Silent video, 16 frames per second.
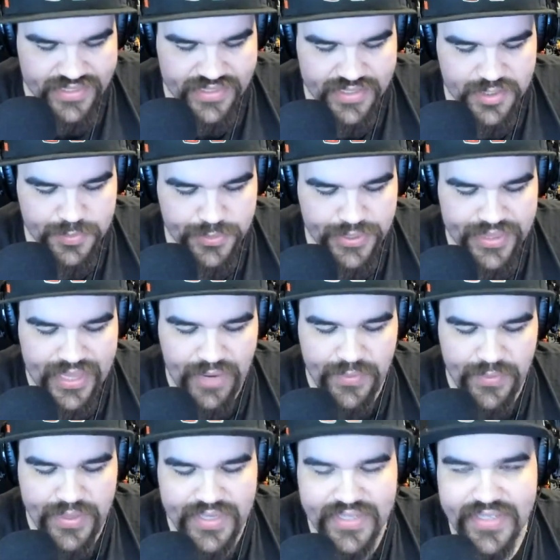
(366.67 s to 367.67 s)
Let's put it that
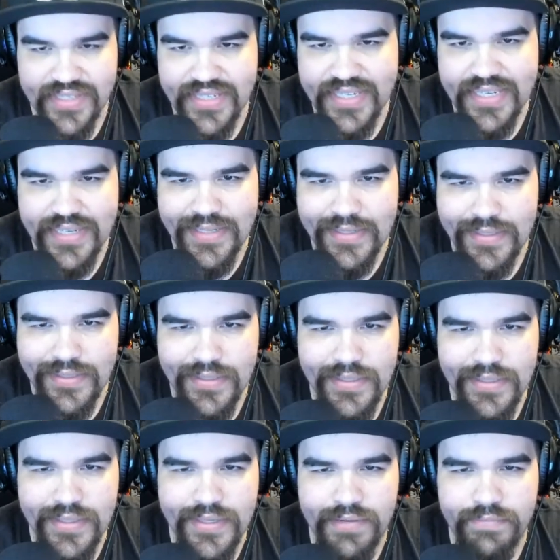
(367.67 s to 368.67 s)
way.
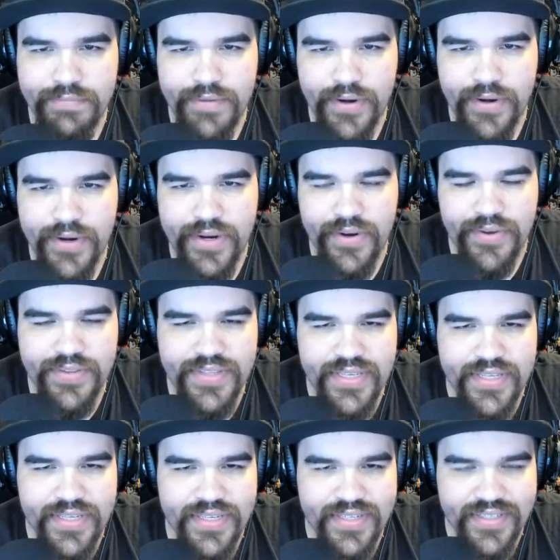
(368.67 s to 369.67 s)
It can vary on
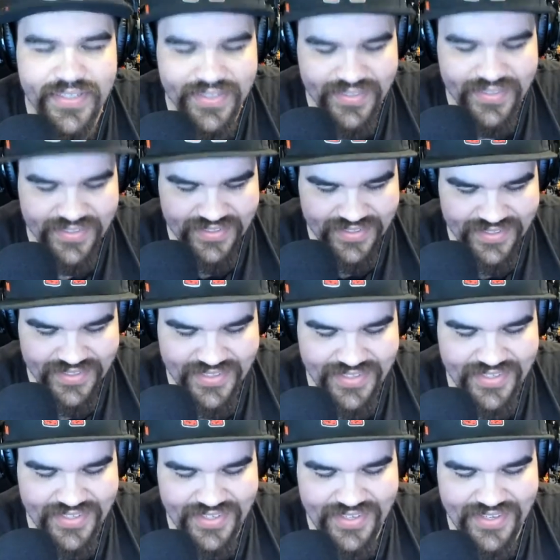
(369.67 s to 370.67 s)
the ending.
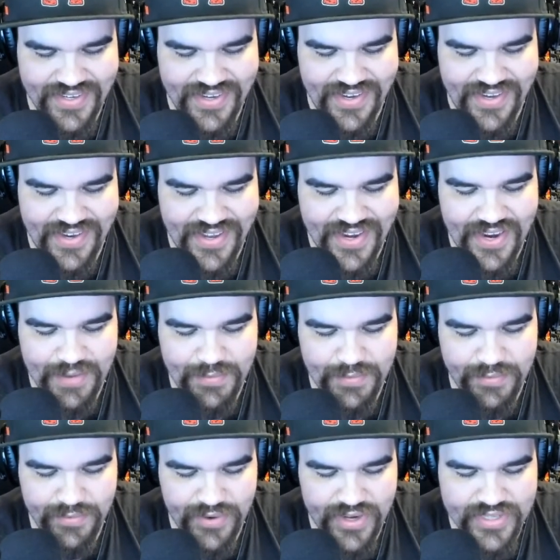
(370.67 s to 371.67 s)
And I am
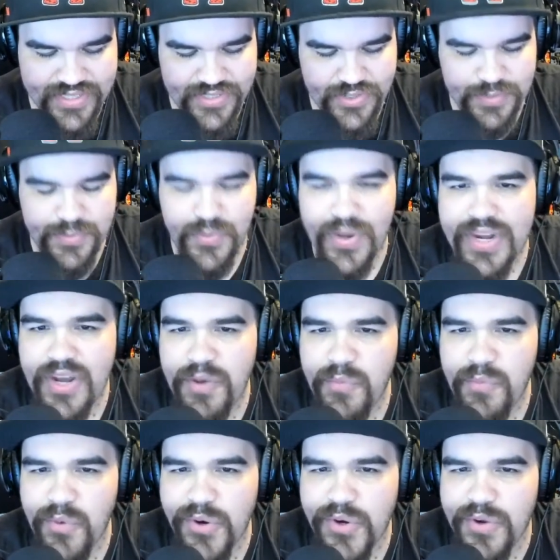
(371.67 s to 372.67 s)
a variety streamer. Right now,
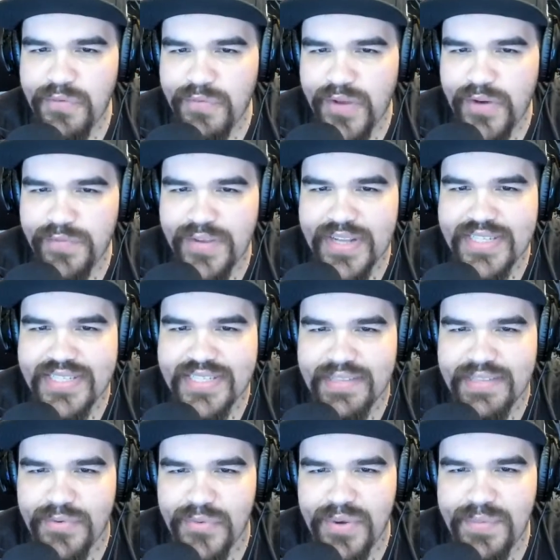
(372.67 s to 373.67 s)
I'm working on Final Fantasy
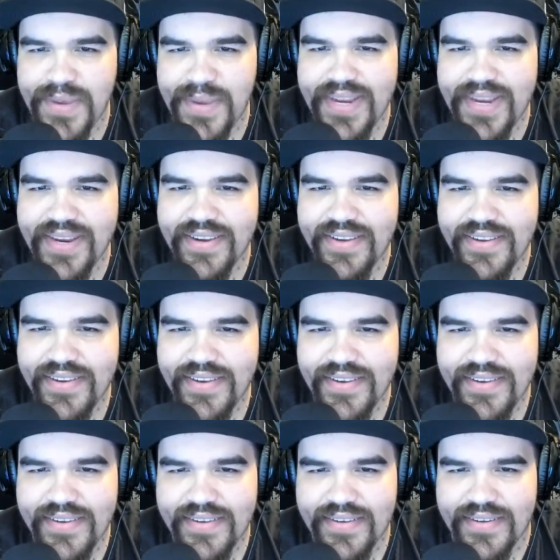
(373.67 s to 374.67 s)
VII Remake.
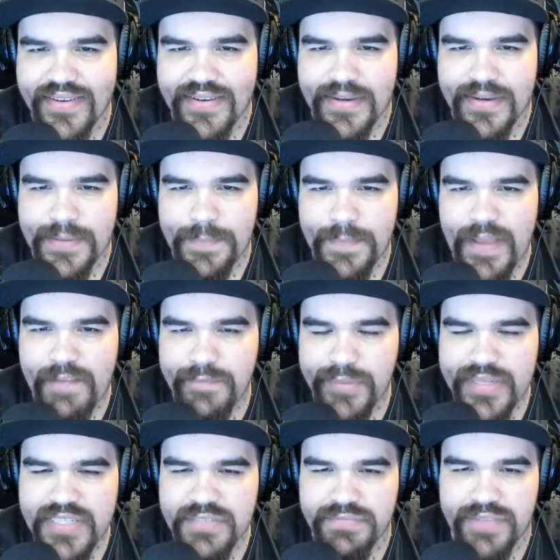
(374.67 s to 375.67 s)
I've
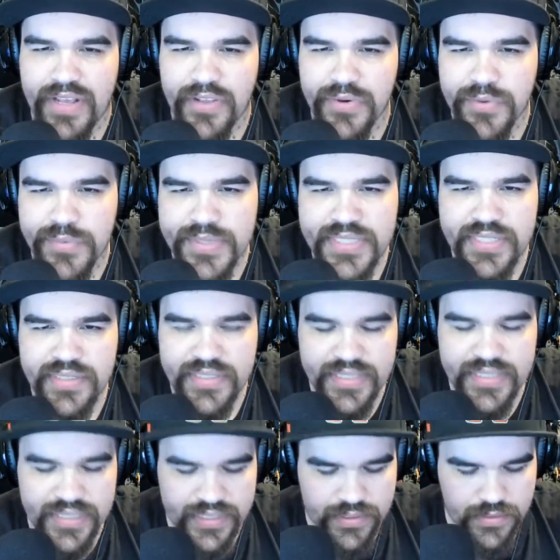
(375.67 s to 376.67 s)
played some Valorant
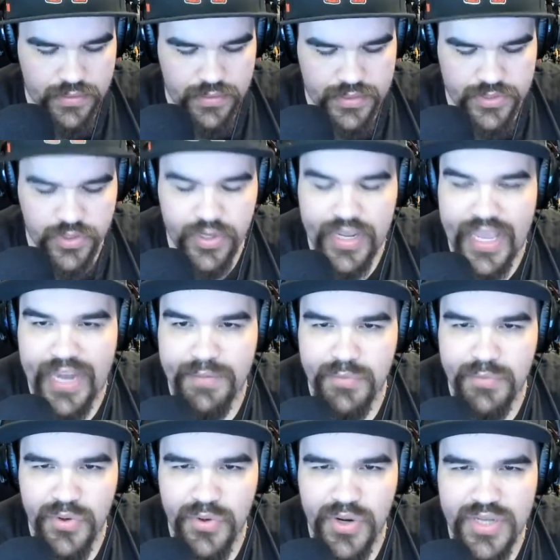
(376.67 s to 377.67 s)
recently. I started
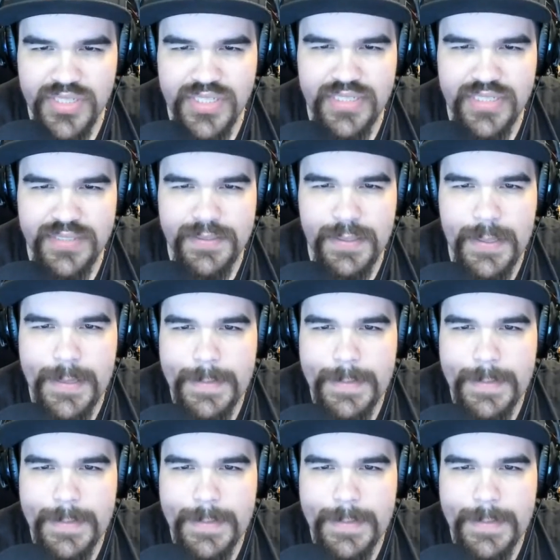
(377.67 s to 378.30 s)
Animal Crossing.